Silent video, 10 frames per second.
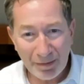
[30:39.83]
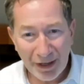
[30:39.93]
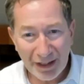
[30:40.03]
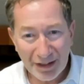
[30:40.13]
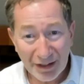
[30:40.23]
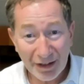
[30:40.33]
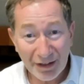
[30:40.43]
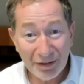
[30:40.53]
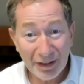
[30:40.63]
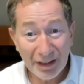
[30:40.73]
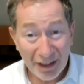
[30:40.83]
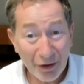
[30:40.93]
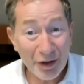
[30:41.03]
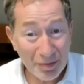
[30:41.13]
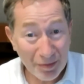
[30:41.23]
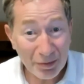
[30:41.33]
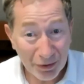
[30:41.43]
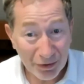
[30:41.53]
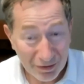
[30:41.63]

money to kind of encourage people